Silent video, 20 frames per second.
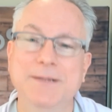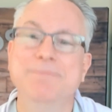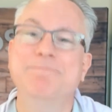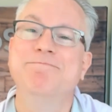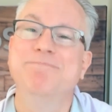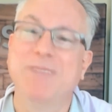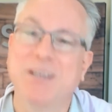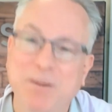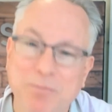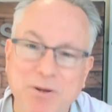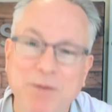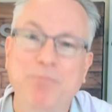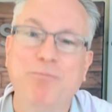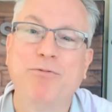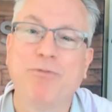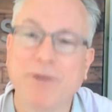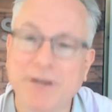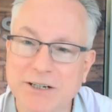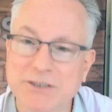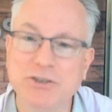you can be
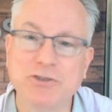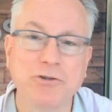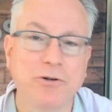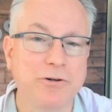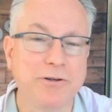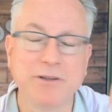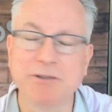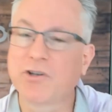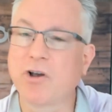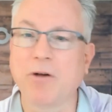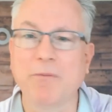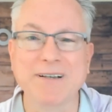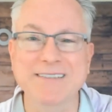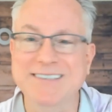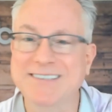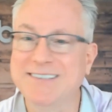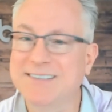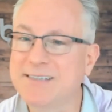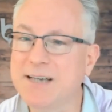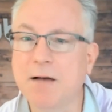pretty sure there's going to be
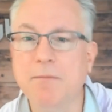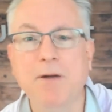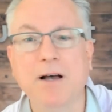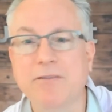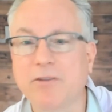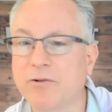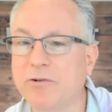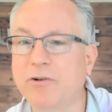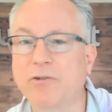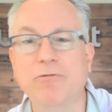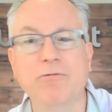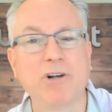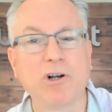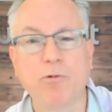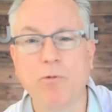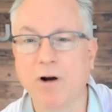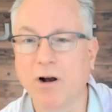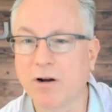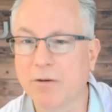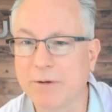some other new
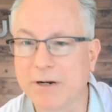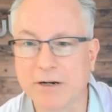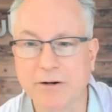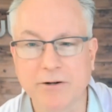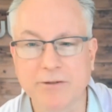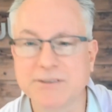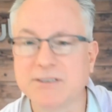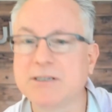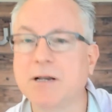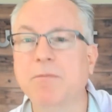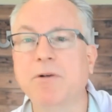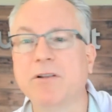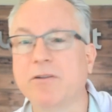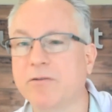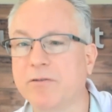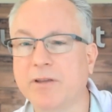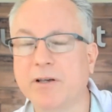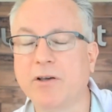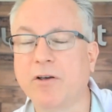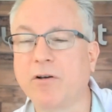requirement or some other
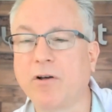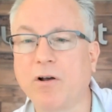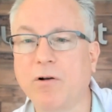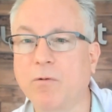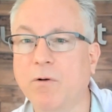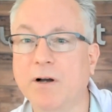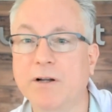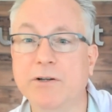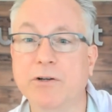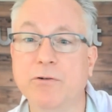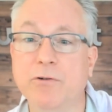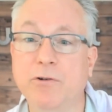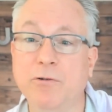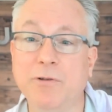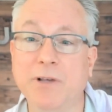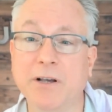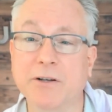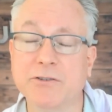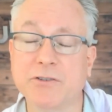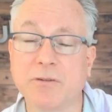thing you're going to want to do 2
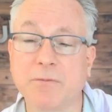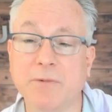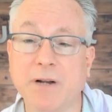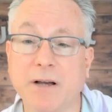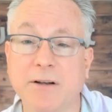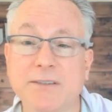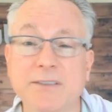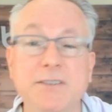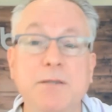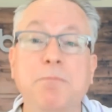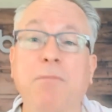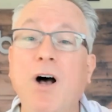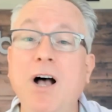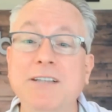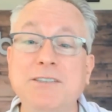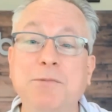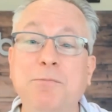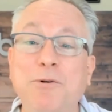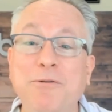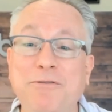years from now. And it's
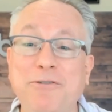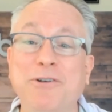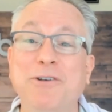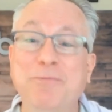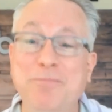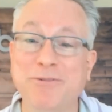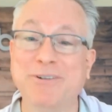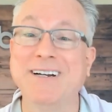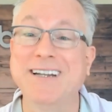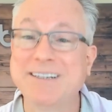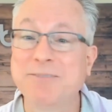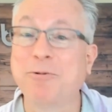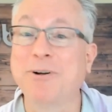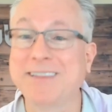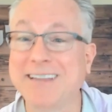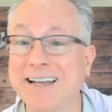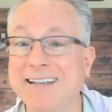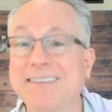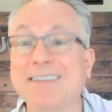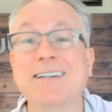impossible for you to predict what
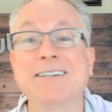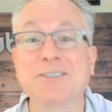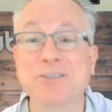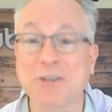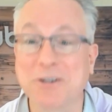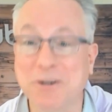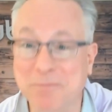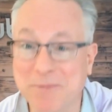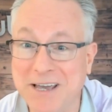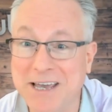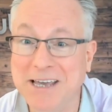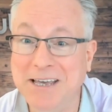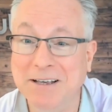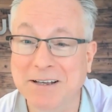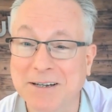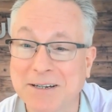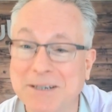that thing is going to be.